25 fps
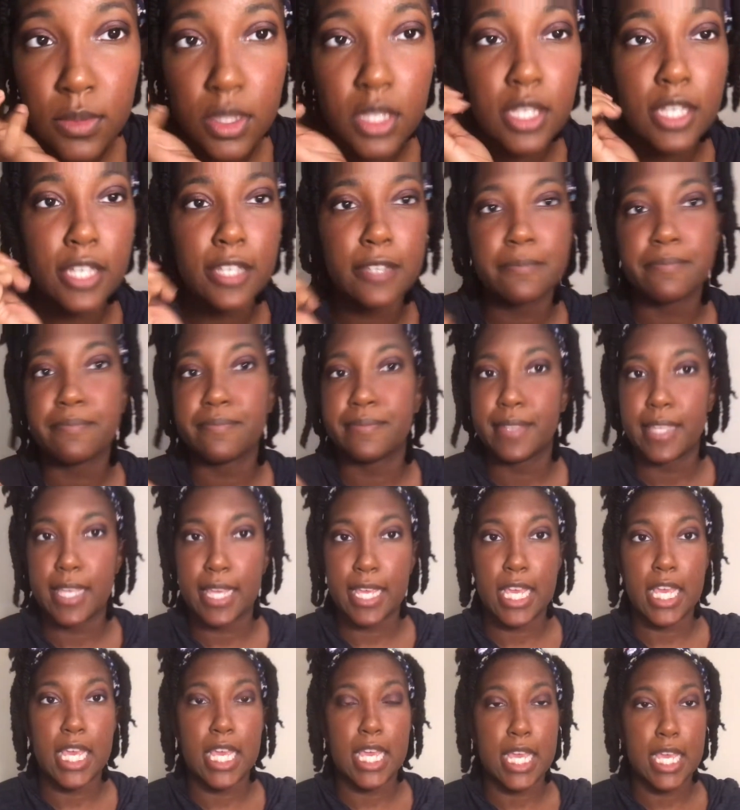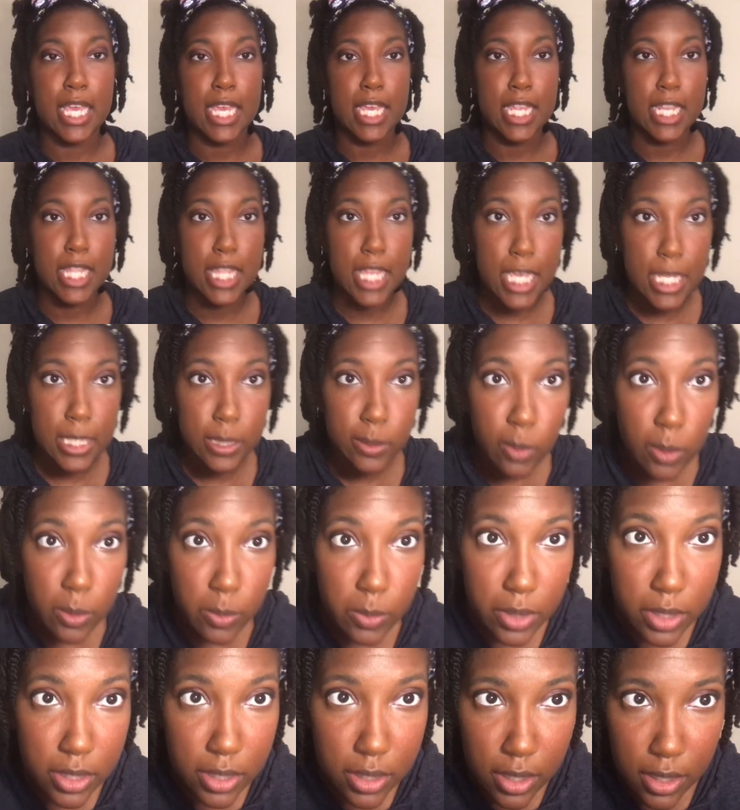Okay, and that's what
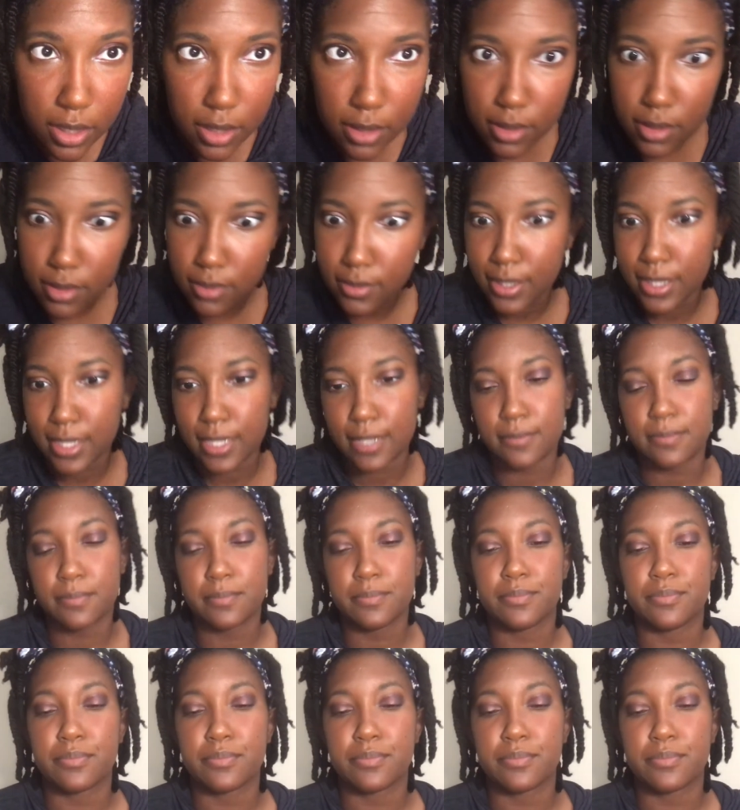we're sticking to right now.